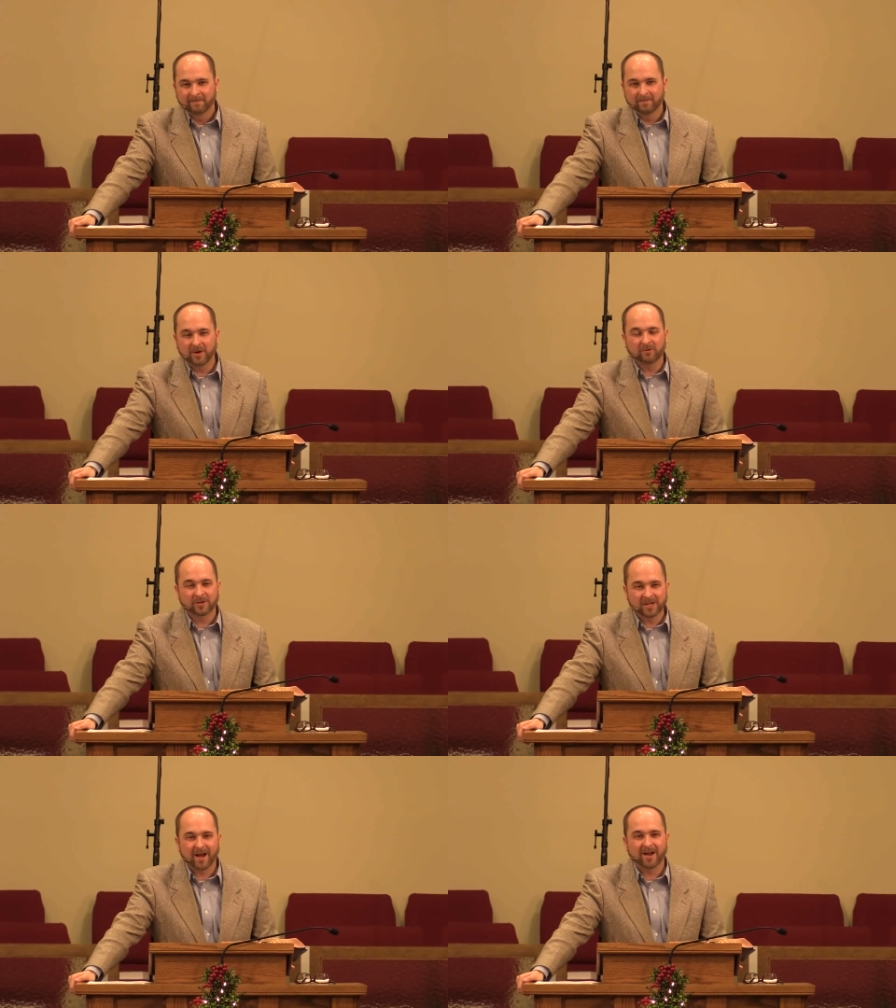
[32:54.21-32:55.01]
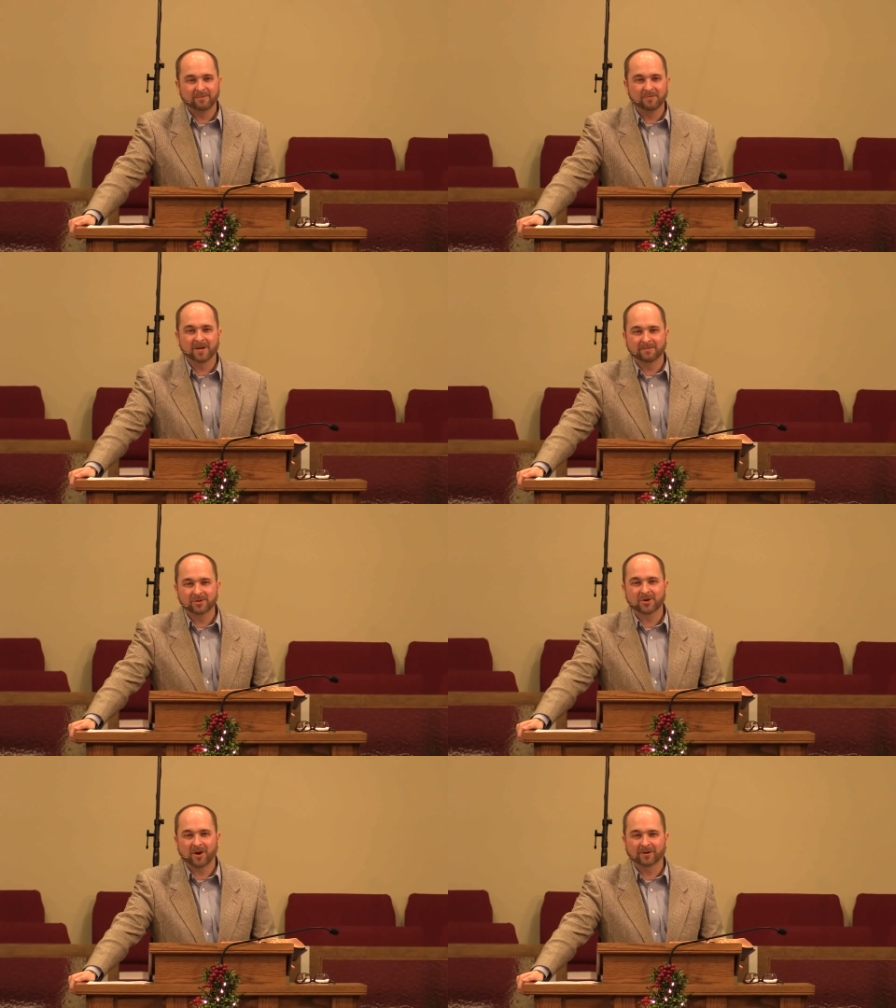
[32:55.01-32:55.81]
But over time, you become
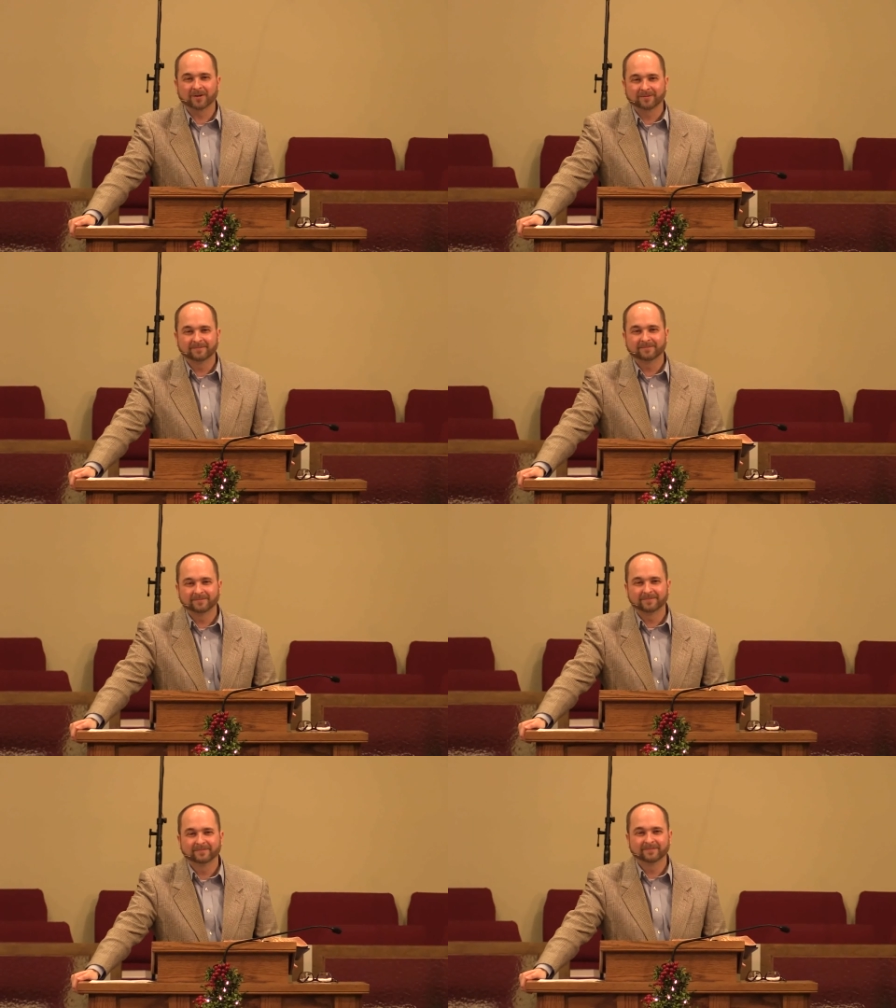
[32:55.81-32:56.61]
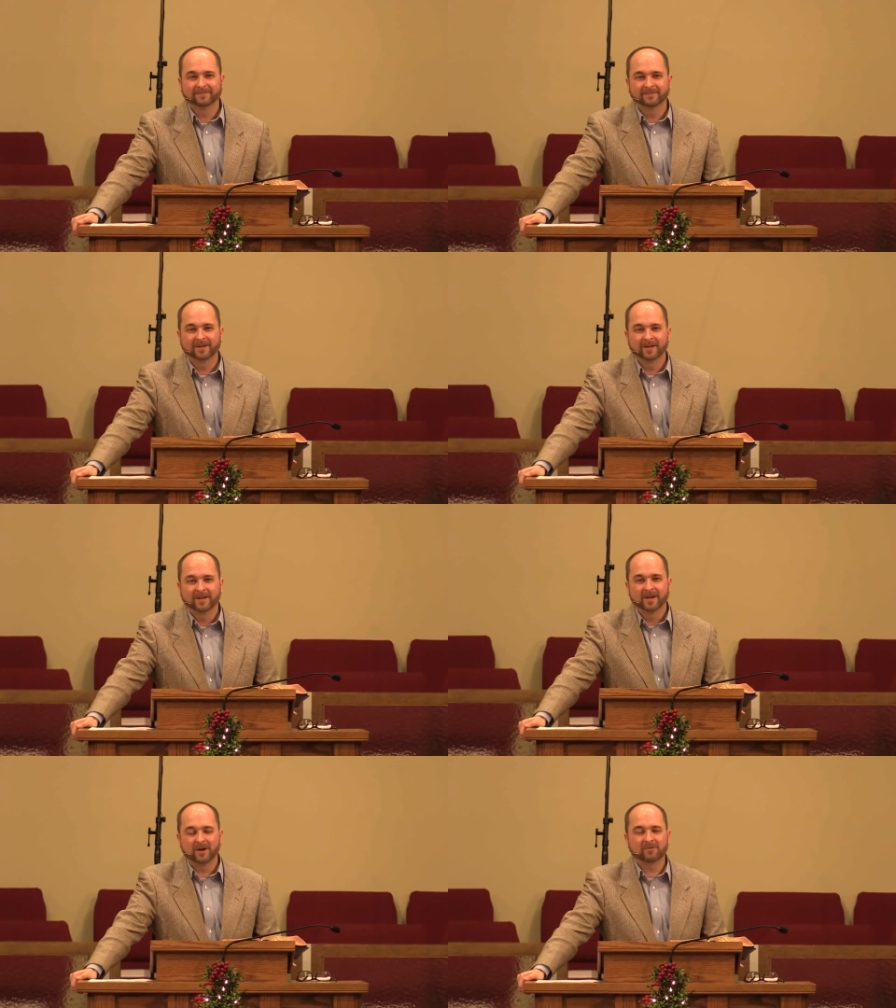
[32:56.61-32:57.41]
stronger.
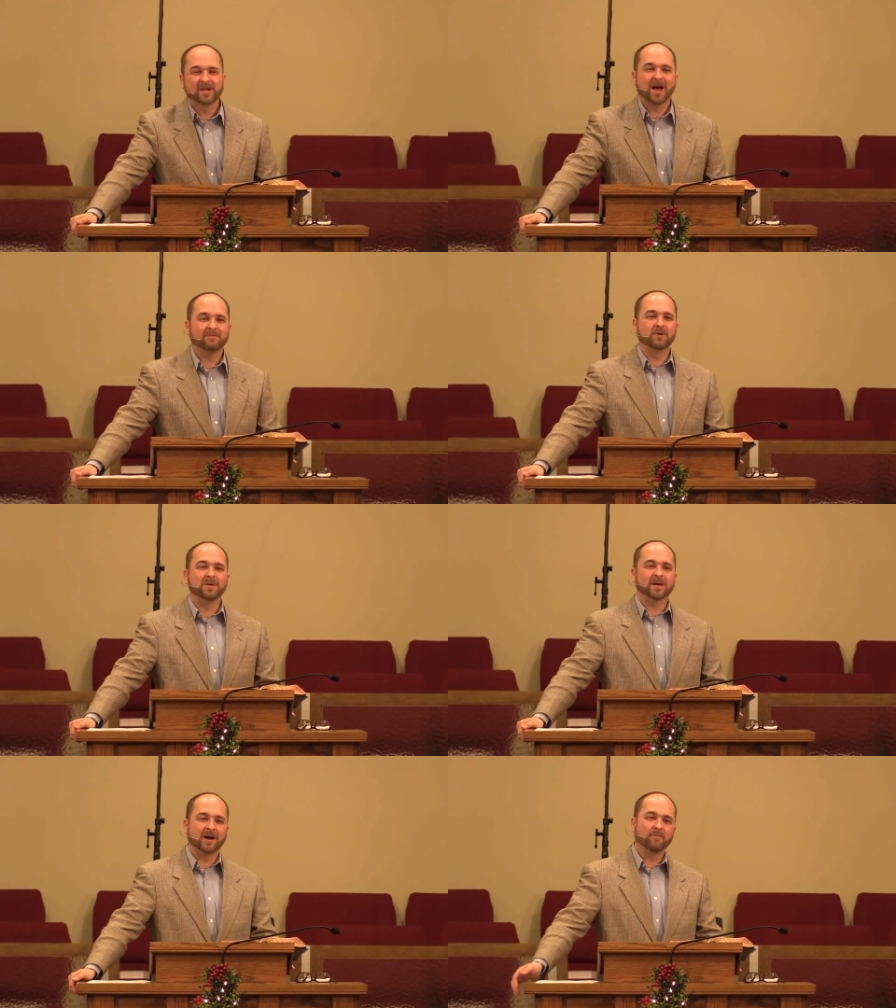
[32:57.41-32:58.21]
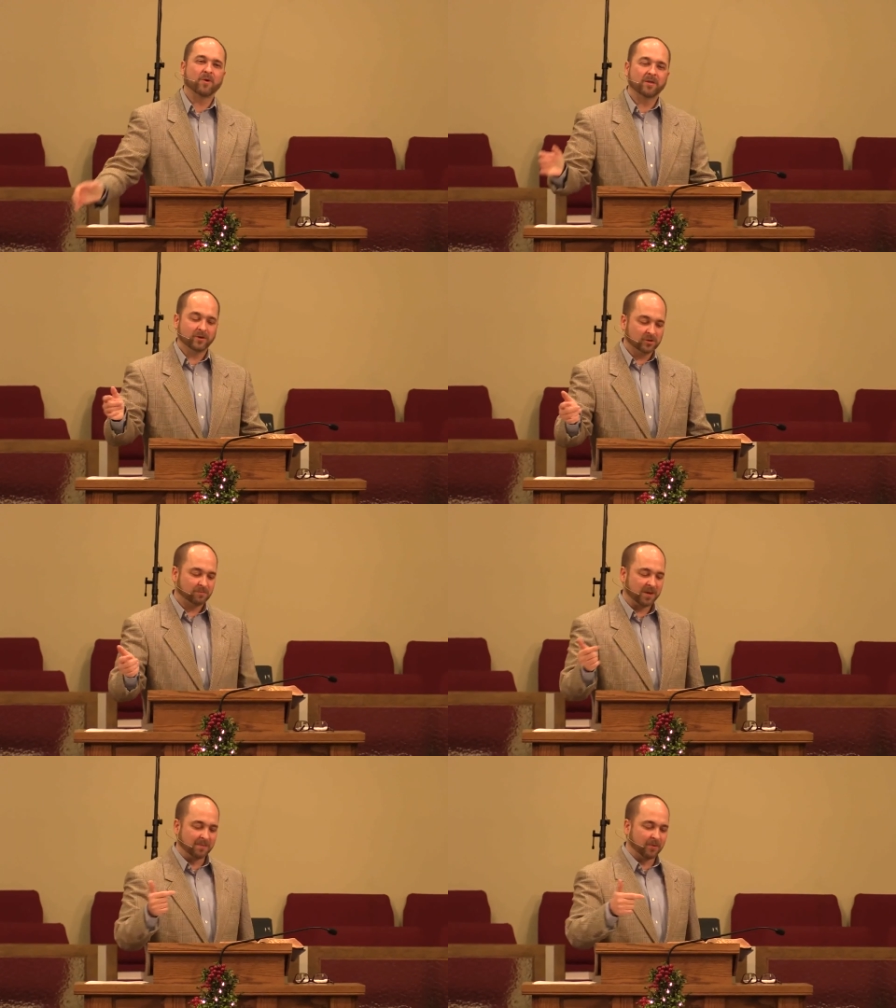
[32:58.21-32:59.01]
And over time, you become one of those
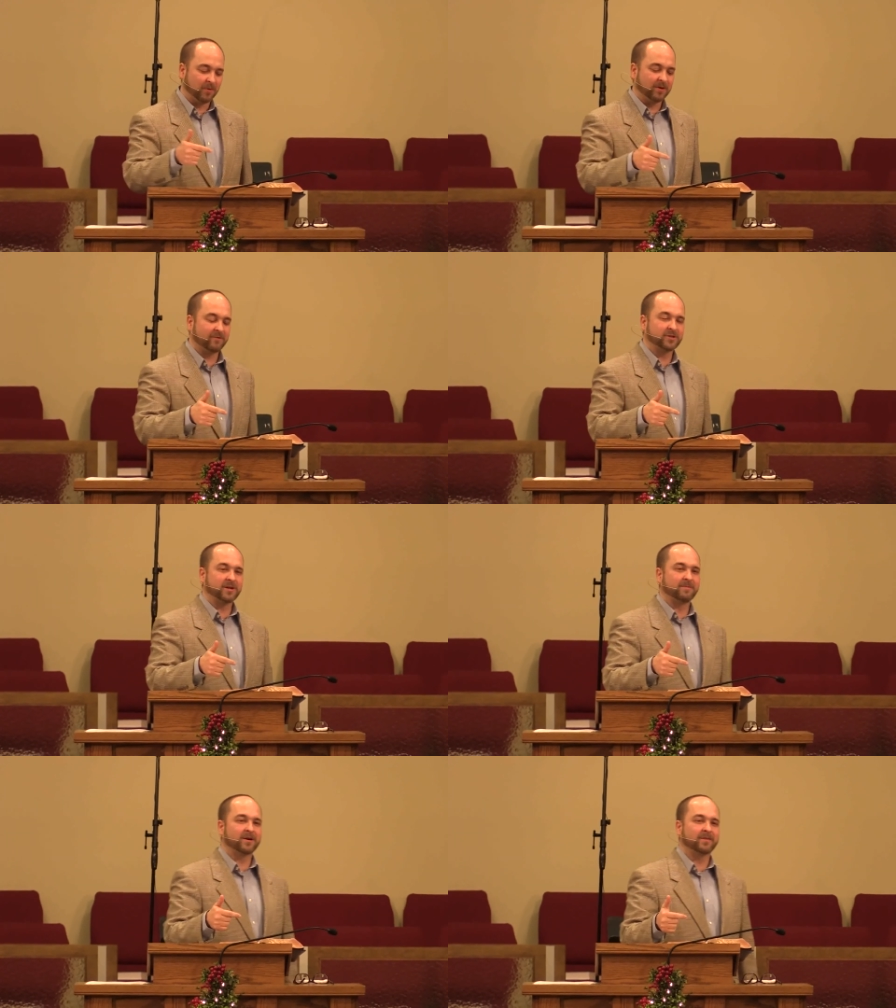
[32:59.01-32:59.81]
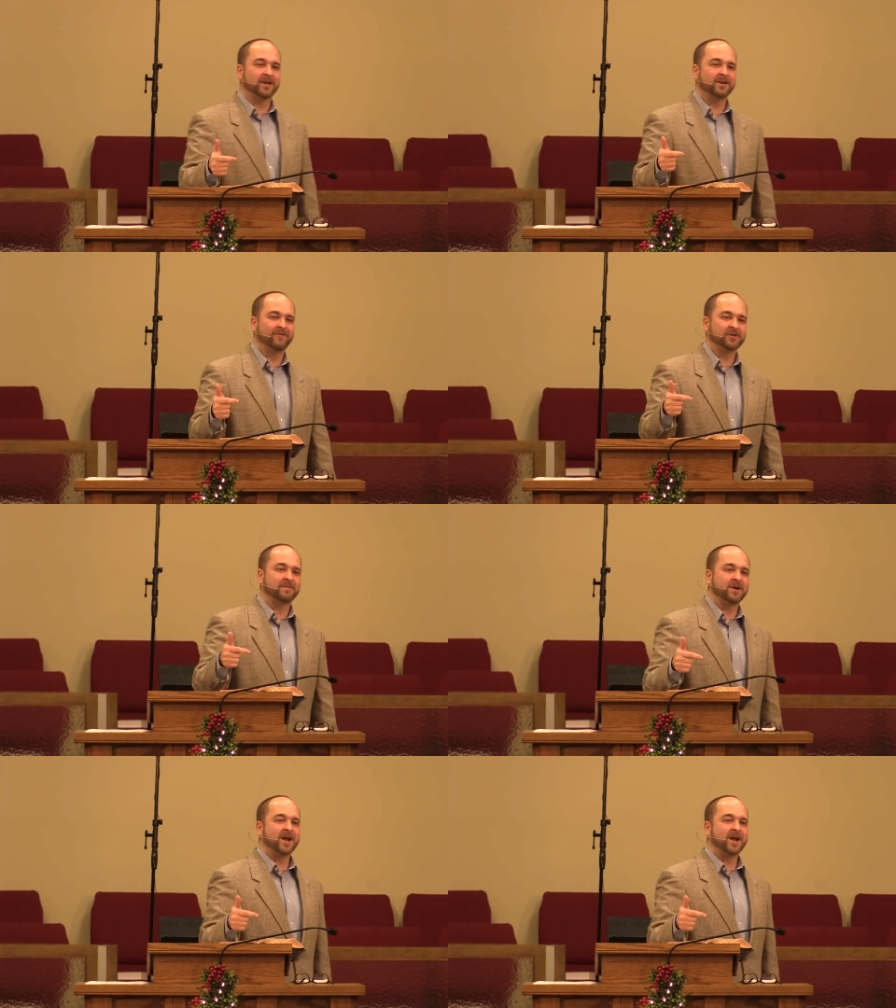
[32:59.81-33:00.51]
people, and verse number, that verse number